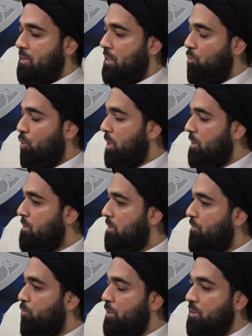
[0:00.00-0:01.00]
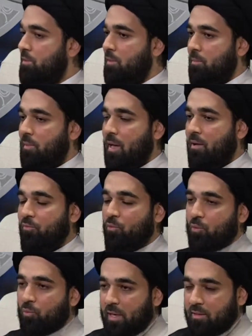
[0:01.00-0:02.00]
and words of wisdom, and
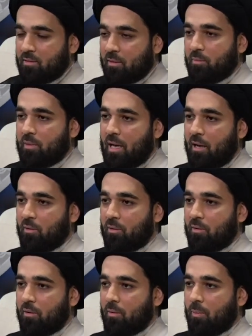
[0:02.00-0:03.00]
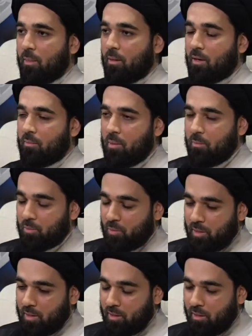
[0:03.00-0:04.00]
everyone writes them down. I remember
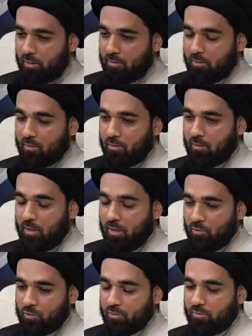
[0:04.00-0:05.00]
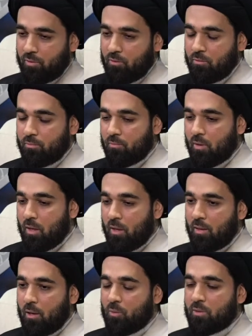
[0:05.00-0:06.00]
reading an article, an interview
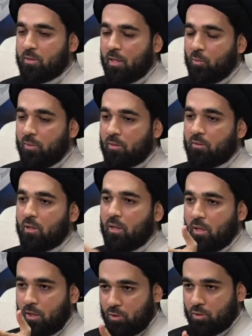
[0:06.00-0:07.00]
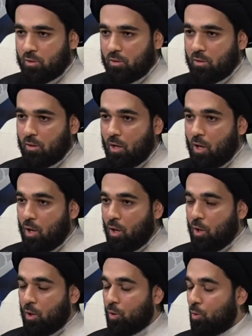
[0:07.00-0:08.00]
that was done with a teenager
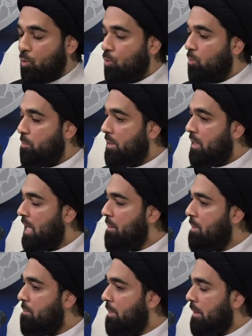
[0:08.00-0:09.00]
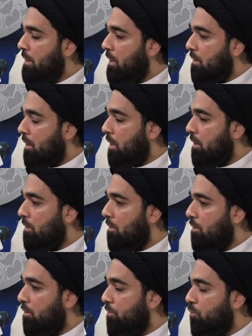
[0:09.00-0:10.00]
who became a millionaire
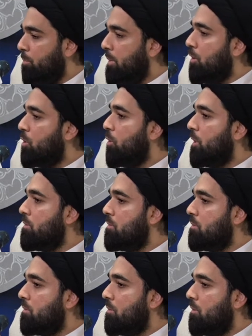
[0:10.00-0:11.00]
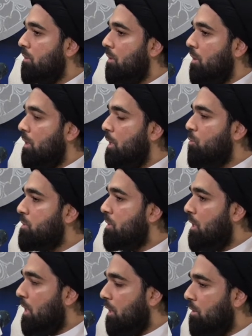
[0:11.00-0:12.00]
through bitcoins. He was
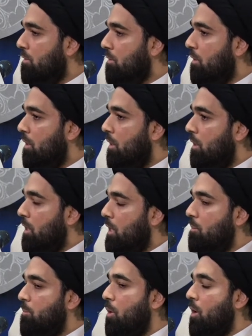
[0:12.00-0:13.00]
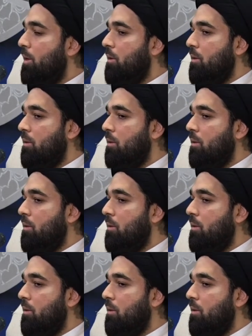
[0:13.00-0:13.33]
a kid. He bought